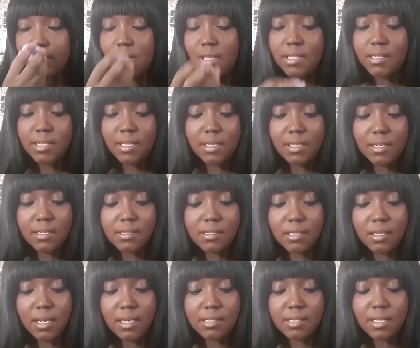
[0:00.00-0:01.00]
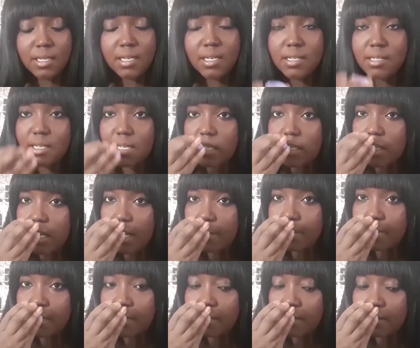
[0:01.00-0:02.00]
This, I think it's a gloss. I think it's like a
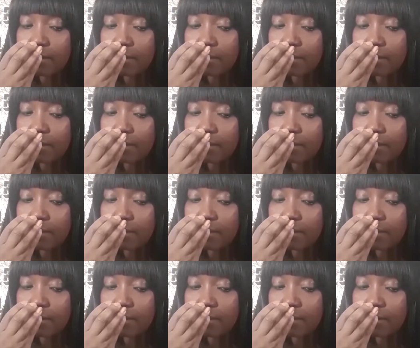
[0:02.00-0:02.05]
chapstick.